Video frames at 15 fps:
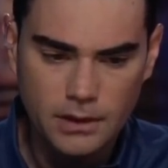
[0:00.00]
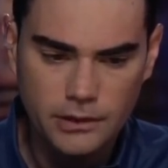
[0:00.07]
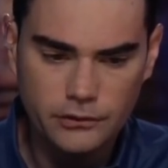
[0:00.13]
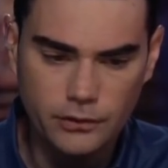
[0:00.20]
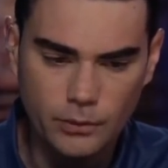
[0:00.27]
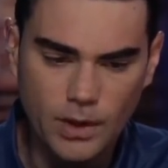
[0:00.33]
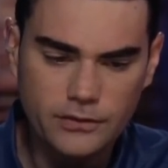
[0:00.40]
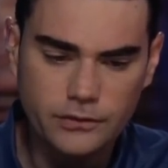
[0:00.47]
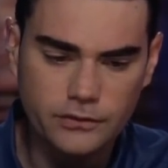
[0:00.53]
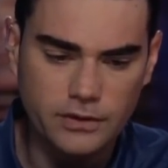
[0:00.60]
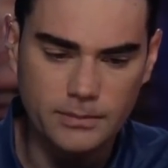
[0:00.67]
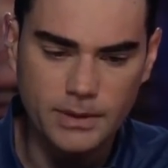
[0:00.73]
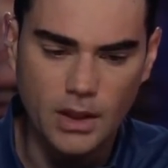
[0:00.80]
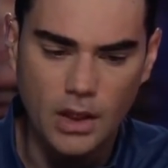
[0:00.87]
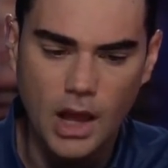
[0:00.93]
And so the West is
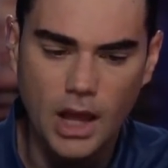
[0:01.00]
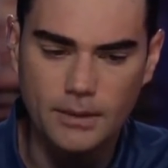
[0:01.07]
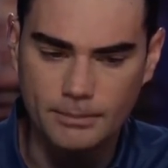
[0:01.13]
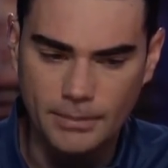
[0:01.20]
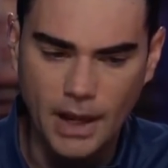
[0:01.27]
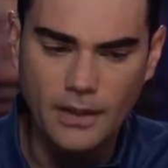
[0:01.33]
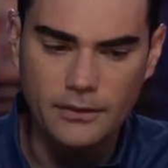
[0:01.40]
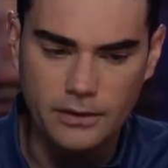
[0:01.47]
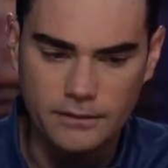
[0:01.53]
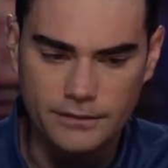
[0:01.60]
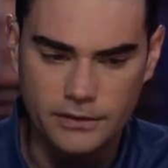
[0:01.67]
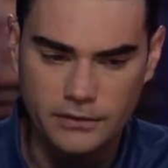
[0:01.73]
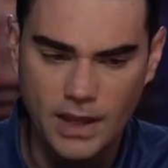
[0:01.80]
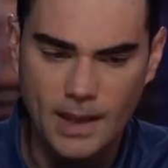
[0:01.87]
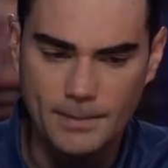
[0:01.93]
going to be all hot and bothered if
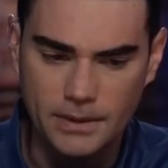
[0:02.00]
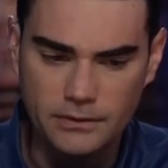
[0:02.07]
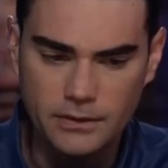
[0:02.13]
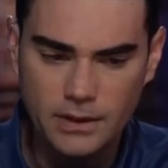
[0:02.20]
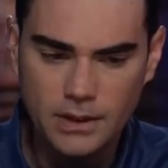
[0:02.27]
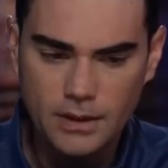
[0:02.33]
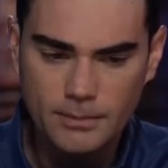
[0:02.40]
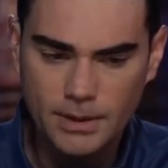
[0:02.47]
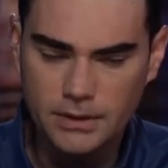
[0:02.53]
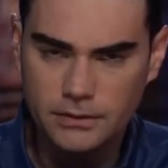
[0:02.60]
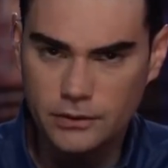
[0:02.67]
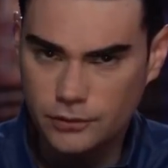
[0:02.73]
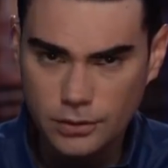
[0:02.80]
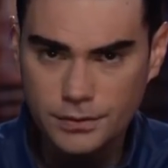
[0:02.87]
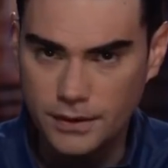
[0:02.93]
this happens. But
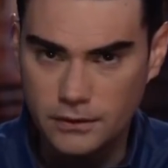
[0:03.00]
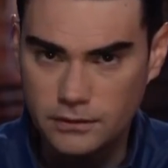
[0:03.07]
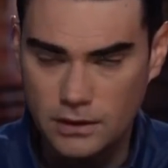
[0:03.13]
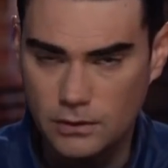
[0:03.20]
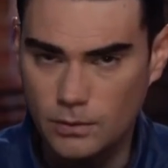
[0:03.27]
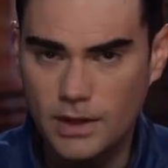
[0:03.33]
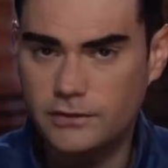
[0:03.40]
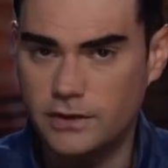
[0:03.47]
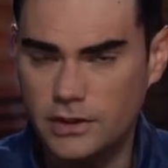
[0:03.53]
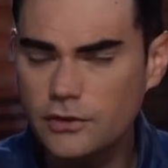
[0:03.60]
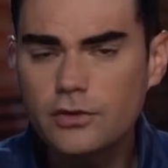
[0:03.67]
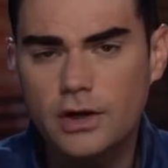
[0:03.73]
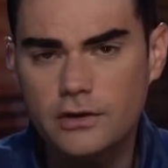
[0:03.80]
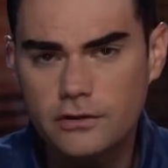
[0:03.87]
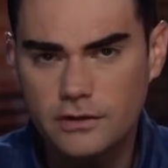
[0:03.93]
the truth is that the West's
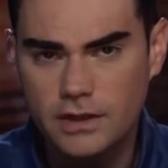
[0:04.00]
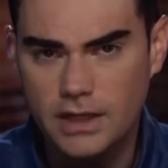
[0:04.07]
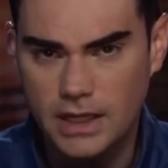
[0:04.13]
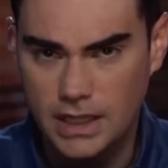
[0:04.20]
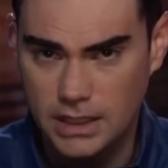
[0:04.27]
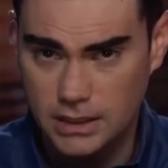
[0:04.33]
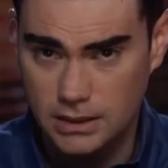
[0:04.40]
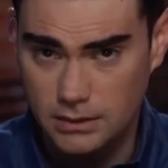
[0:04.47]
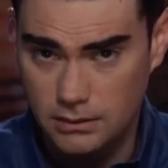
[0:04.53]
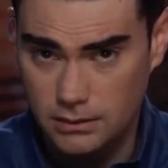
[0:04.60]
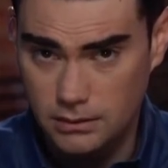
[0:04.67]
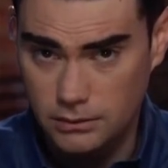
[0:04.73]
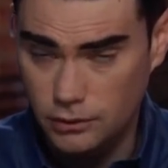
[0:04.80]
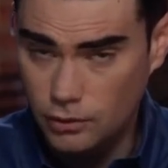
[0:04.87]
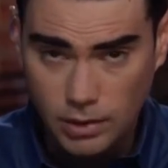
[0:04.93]
interests and
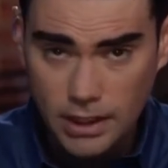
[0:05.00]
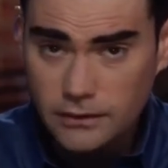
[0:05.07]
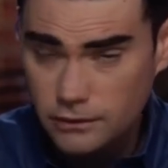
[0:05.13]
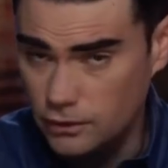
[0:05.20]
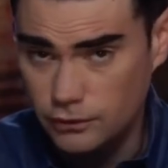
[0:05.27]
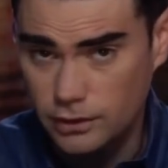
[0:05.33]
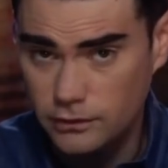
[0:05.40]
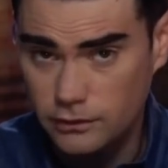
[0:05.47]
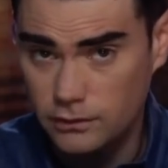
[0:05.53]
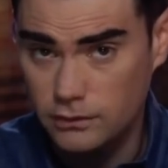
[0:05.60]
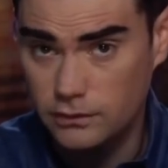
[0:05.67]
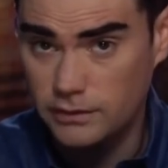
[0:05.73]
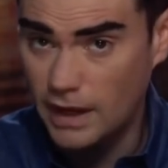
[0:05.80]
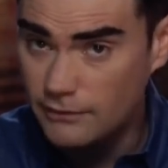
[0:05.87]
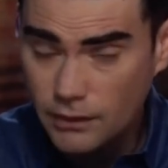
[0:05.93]
Ukraine's interests
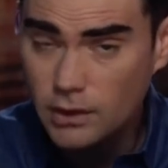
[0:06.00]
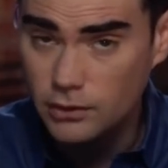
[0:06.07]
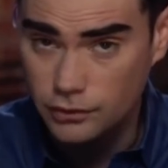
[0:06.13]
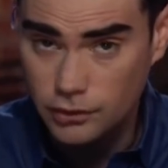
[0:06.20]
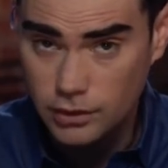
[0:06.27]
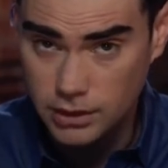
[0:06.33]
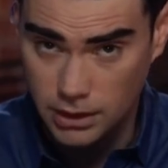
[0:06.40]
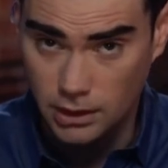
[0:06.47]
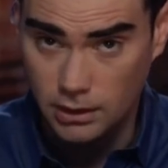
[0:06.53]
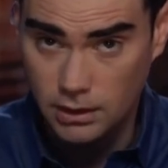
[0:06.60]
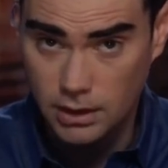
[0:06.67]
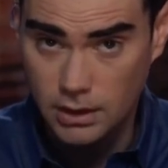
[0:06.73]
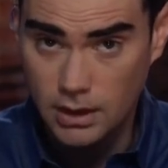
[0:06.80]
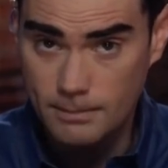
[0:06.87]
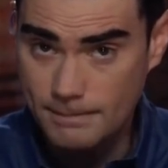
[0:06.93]
diverge here,
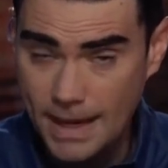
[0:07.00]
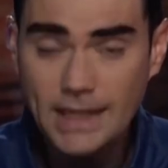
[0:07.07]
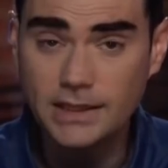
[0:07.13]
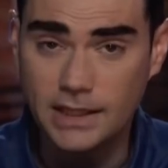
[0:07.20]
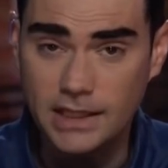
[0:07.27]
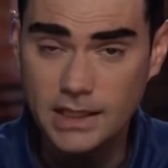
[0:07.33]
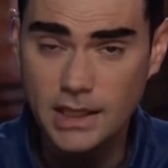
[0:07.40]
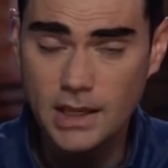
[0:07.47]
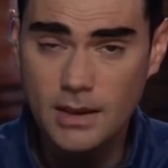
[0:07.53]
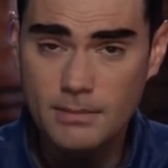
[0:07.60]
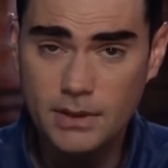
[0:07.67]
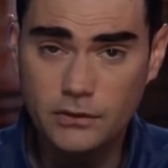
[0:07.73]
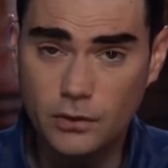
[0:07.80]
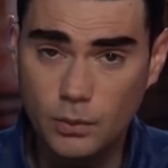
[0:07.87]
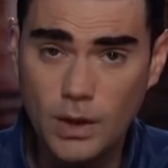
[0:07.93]
mainly
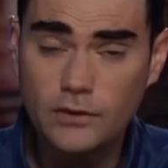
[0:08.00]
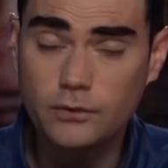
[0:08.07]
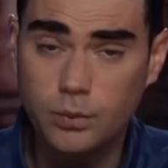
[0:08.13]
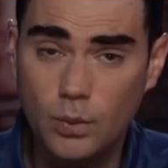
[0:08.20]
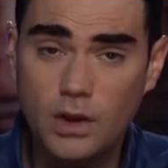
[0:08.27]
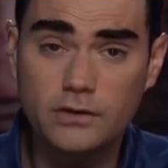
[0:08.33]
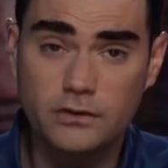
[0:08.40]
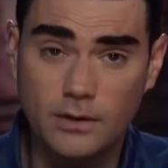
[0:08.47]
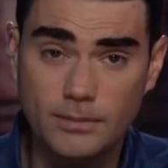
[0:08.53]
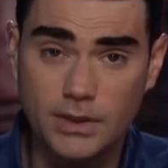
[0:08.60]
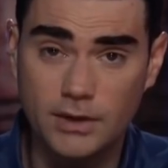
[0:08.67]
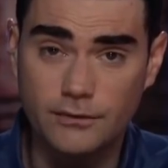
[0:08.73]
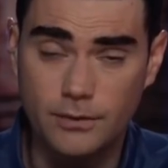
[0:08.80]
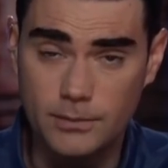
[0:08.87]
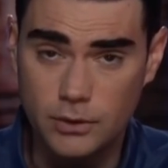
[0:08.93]
because the West wants
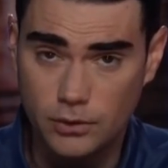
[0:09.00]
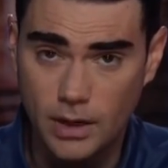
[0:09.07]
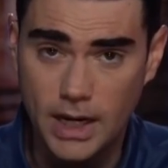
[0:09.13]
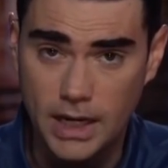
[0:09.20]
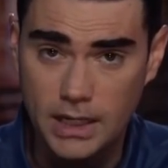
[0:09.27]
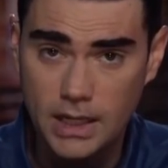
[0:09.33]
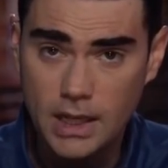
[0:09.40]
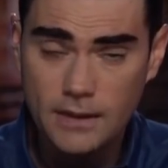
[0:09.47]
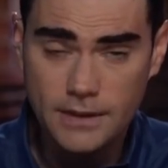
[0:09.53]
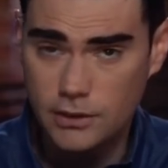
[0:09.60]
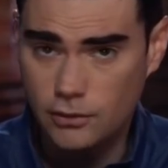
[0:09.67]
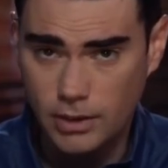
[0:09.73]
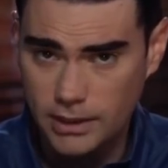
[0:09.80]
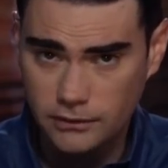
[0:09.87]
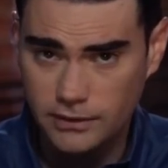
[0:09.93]
something from Ukraine that
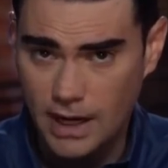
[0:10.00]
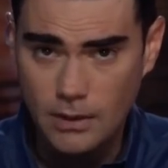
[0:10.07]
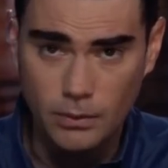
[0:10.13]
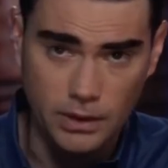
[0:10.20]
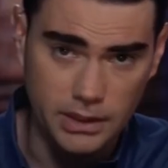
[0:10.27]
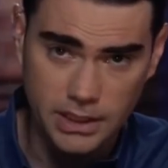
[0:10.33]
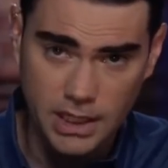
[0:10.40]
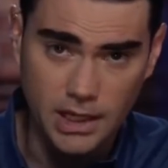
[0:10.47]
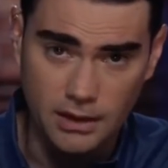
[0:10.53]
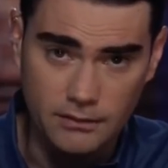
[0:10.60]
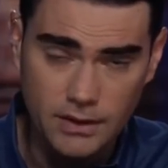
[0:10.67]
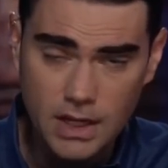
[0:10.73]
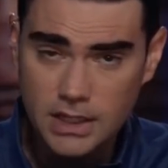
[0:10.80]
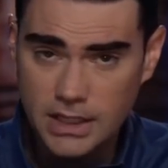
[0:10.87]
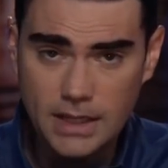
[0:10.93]
Ukraine is not willing to
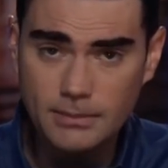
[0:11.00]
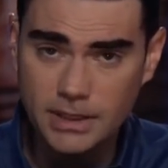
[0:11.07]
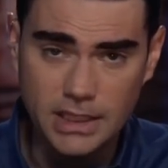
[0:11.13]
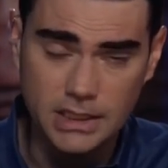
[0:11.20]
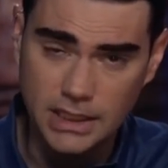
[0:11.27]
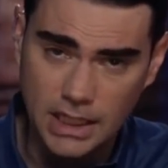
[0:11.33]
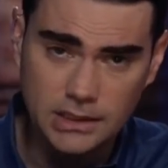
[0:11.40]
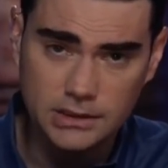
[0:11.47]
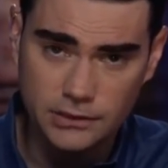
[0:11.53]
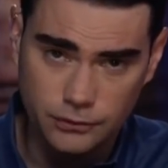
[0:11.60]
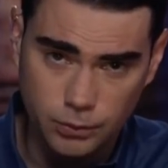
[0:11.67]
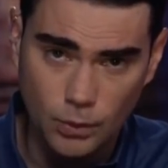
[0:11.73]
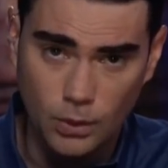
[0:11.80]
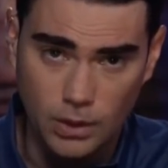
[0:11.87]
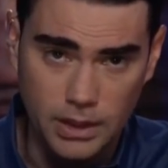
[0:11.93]
give. Namely, an endless
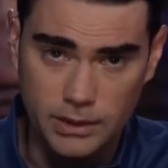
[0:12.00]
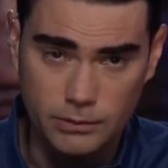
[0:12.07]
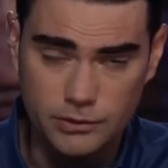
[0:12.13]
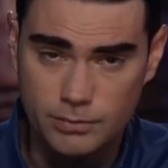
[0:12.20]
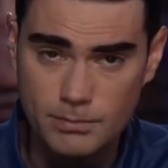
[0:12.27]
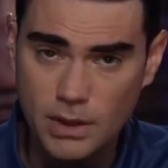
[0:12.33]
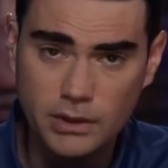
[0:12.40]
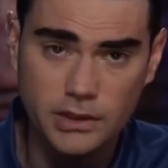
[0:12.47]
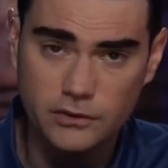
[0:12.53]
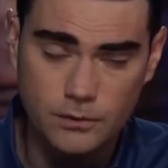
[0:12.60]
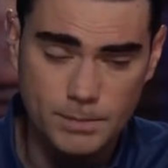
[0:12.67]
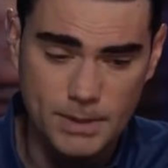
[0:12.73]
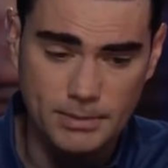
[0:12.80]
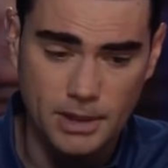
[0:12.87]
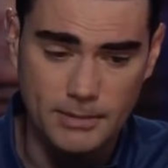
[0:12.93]
war in which millions
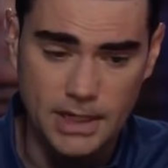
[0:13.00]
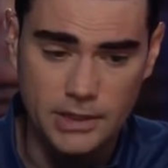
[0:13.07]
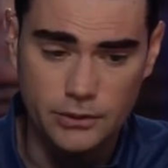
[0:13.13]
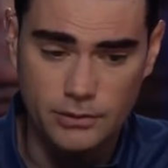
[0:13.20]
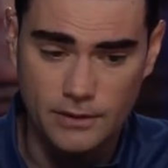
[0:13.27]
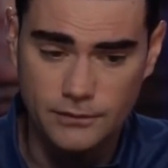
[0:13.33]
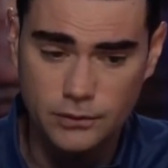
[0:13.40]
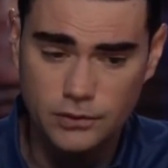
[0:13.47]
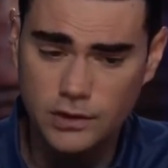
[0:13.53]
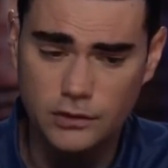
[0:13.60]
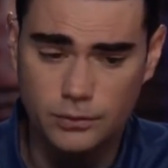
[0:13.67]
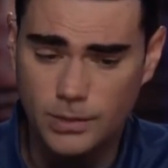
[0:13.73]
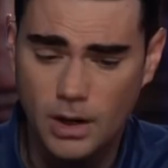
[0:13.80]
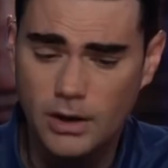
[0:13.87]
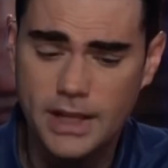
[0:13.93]
of people are made into
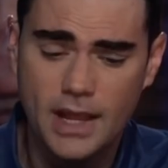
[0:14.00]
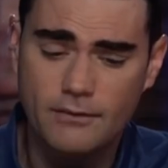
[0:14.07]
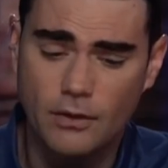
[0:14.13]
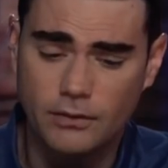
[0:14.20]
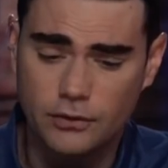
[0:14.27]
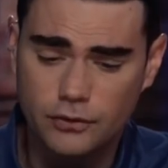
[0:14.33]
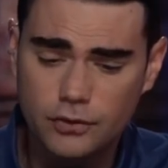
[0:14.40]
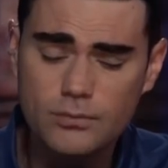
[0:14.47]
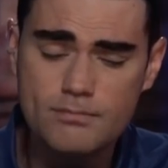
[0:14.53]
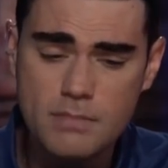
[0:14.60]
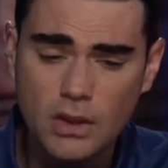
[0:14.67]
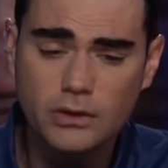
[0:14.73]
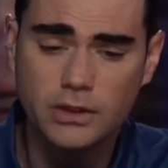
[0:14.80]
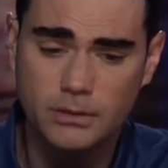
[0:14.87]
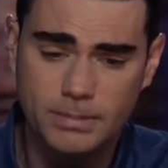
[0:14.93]
refugees. We already have over 2
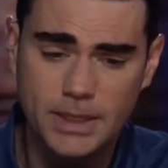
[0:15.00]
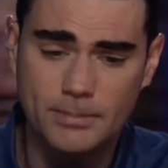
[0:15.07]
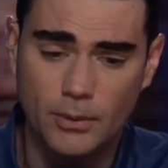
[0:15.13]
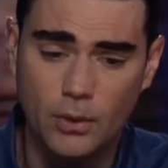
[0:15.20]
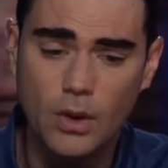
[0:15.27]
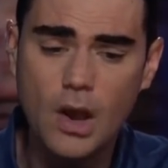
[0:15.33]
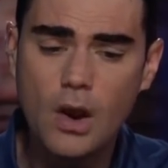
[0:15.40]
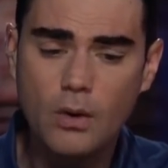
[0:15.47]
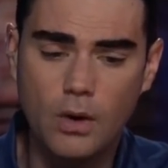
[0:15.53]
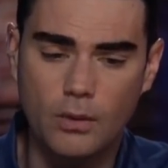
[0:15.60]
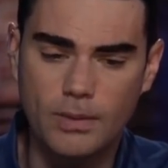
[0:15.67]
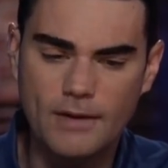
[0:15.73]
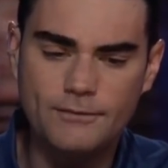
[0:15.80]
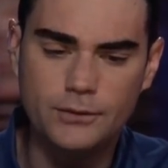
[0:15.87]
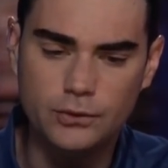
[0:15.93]
million people who are
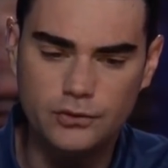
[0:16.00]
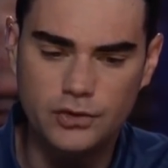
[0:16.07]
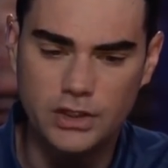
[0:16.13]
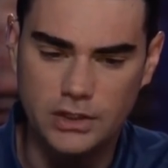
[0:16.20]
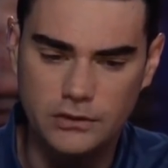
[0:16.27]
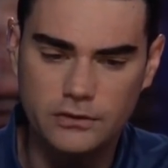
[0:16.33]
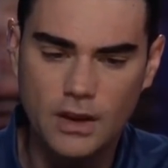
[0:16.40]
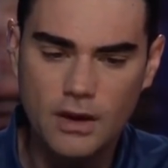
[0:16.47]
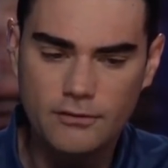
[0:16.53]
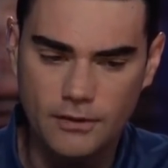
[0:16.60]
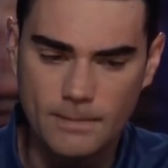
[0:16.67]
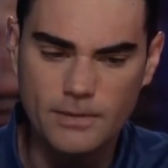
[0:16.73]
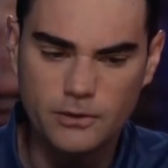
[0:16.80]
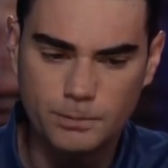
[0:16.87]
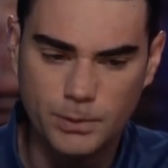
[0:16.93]
refugees
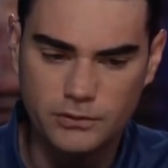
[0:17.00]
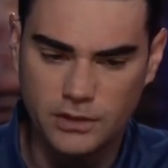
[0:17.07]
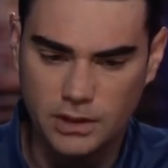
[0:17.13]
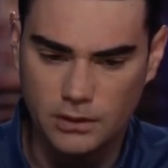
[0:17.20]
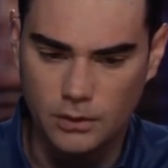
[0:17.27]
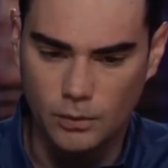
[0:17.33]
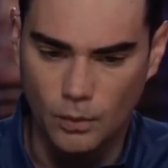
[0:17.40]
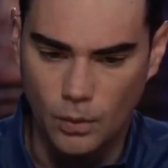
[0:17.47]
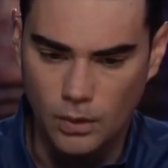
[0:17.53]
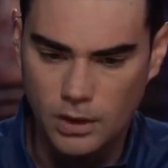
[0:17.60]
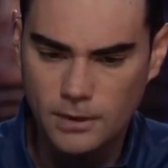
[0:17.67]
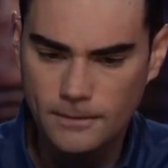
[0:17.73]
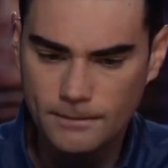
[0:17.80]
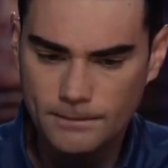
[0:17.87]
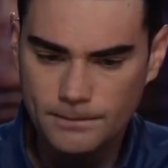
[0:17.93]
from this particular
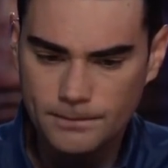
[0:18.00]
war.